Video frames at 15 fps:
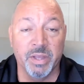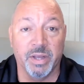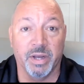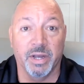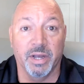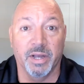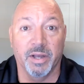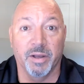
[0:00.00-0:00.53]

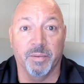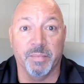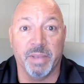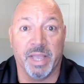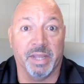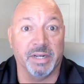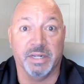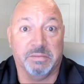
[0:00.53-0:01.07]

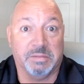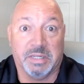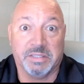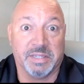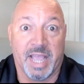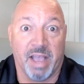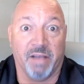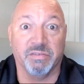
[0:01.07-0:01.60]
and it doesn't
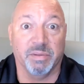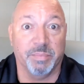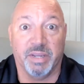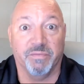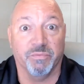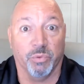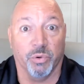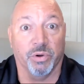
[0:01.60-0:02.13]
have to be
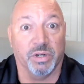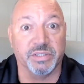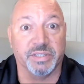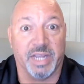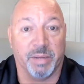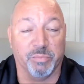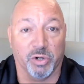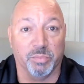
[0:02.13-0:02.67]
for
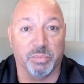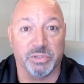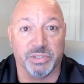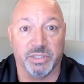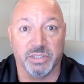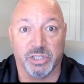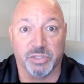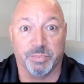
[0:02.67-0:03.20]
estate
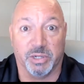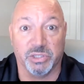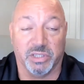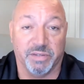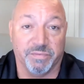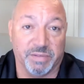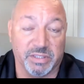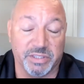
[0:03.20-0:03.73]
purposes, especially
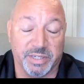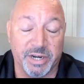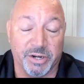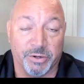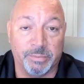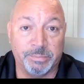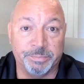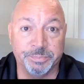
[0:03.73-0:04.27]
if it's an heir.